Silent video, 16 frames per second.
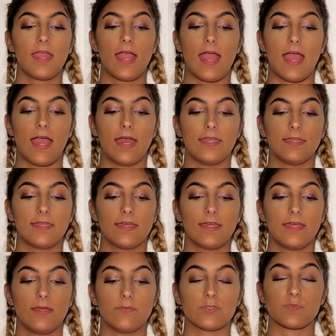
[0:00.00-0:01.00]
And
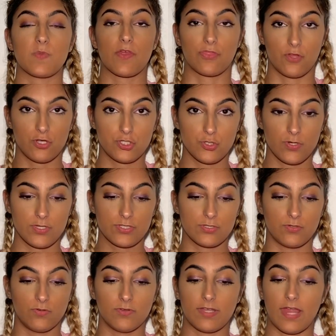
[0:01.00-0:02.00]
it was my 3rd choice
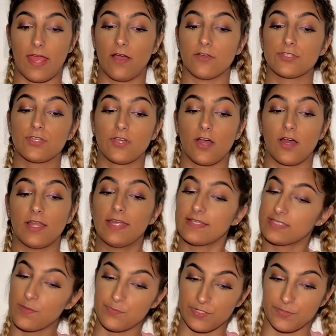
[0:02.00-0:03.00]
school, and I also got
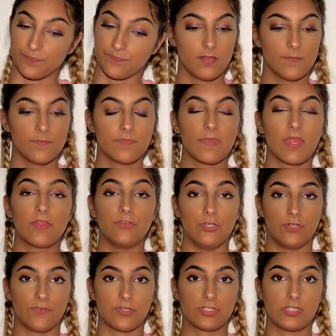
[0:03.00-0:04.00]
accepted. The
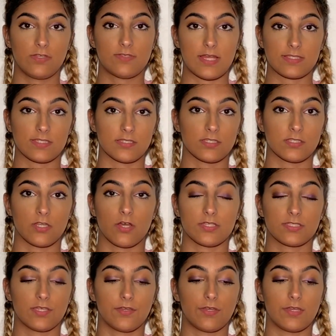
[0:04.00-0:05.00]
University of Texas at
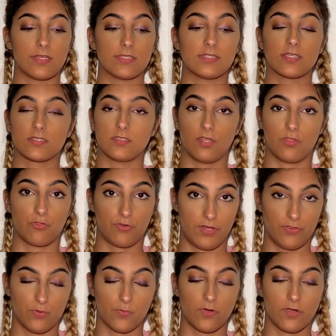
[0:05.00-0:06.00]
Austin is
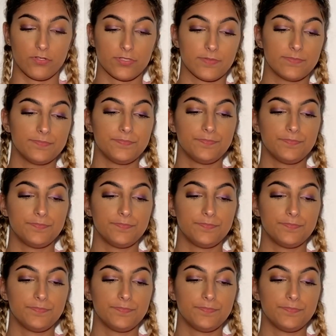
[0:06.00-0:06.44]
63 in the world.